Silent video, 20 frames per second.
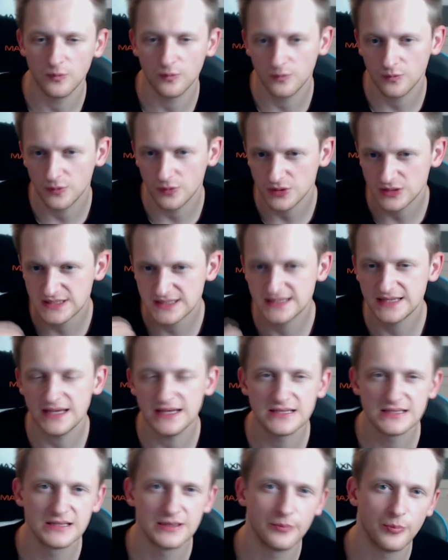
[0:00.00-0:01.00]
sees the
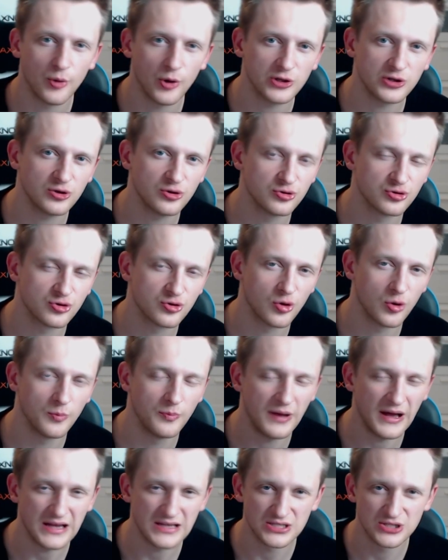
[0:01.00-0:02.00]
board control
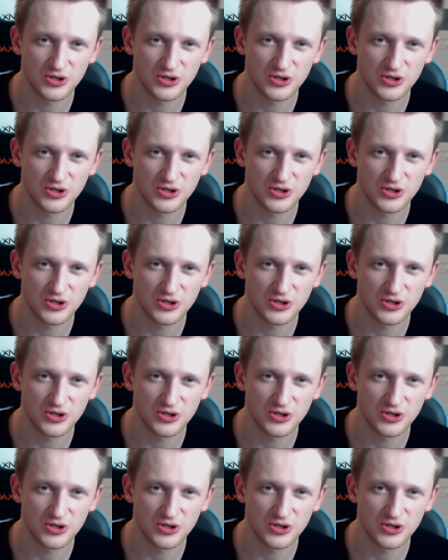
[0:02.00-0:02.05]
past turn